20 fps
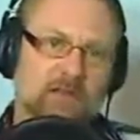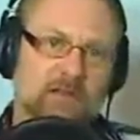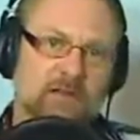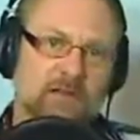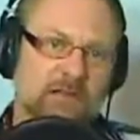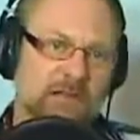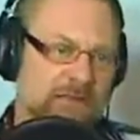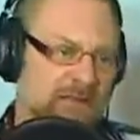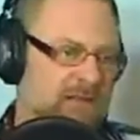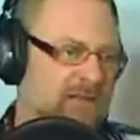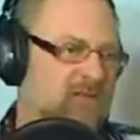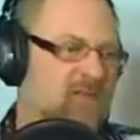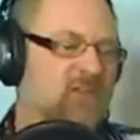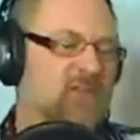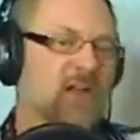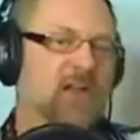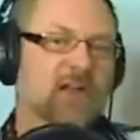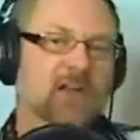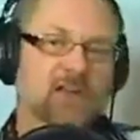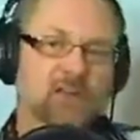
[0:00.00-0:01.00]
is a
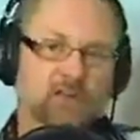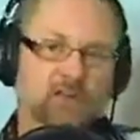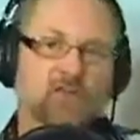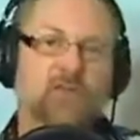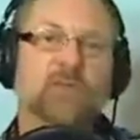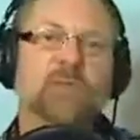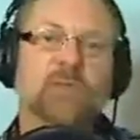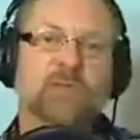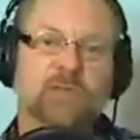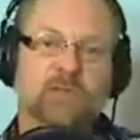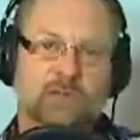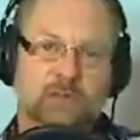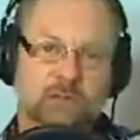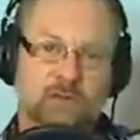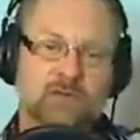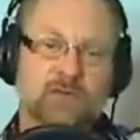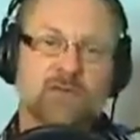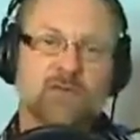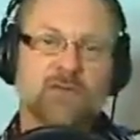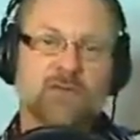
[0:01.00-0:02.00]
contributor
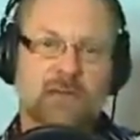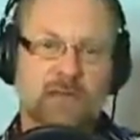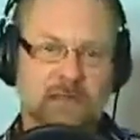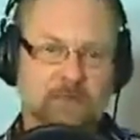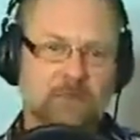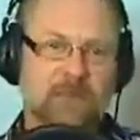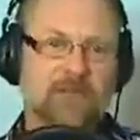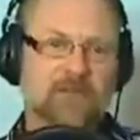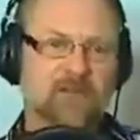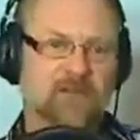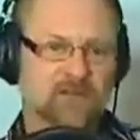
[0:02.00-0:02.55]
to diabetes.